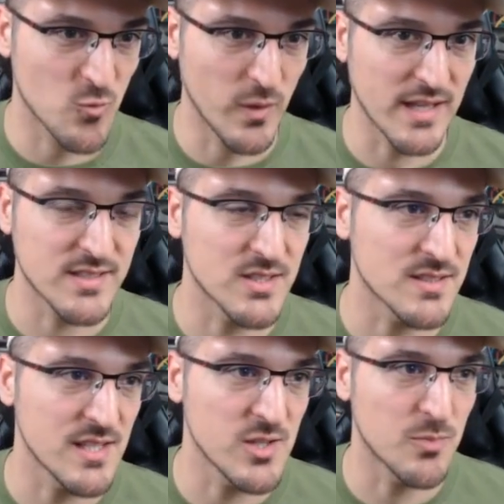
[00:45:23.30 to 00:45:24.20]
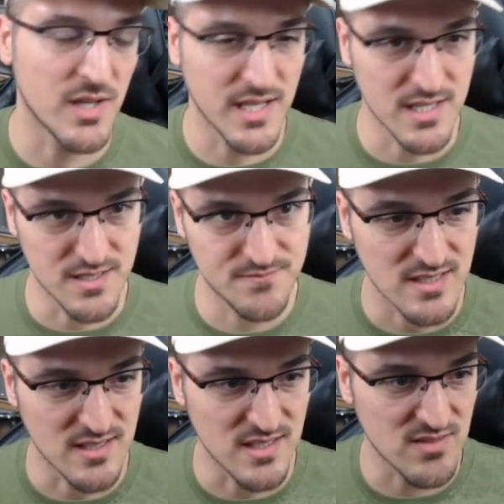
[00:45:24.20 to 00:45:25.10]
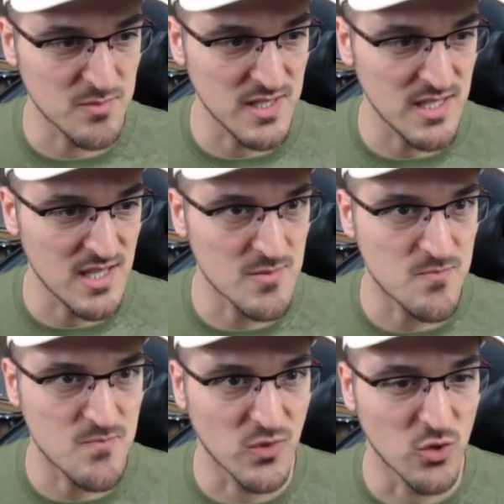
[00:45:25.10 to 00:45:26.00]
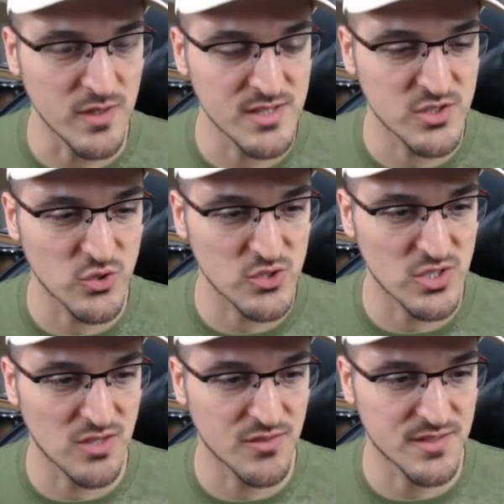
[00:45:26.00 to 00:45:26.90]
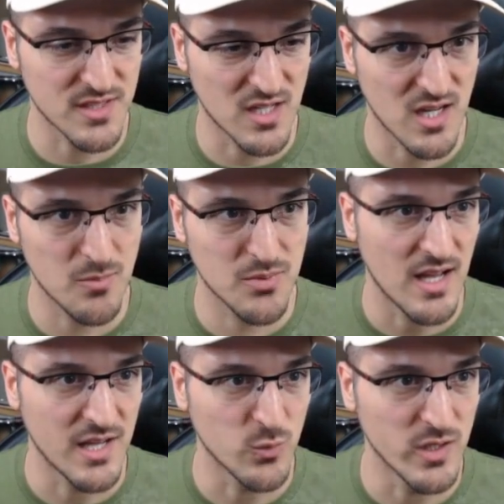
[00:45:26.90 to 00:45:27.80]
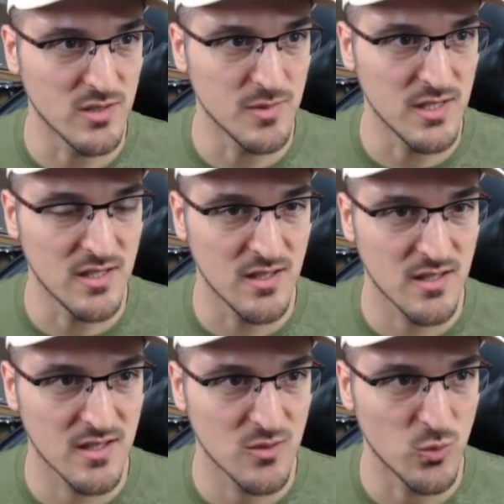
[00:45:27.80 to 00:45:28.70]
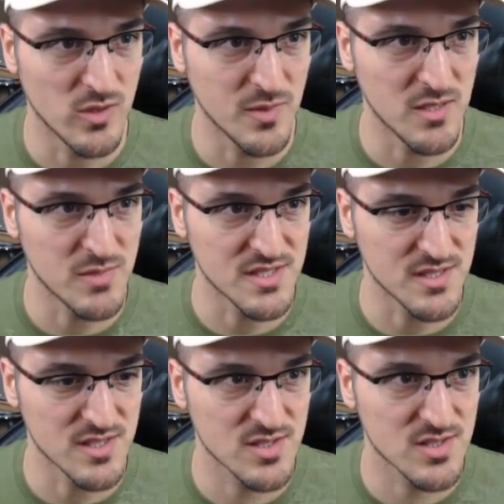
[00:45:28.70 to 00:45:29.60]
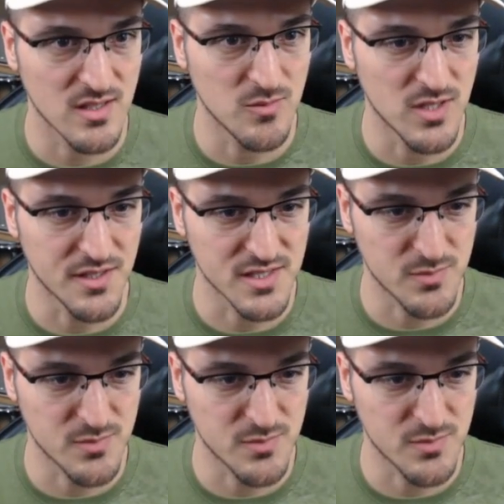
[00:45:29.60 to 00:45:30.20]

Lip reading: We get to continue playing. Give me a green source off the top, and we'll be in business. Hypnotic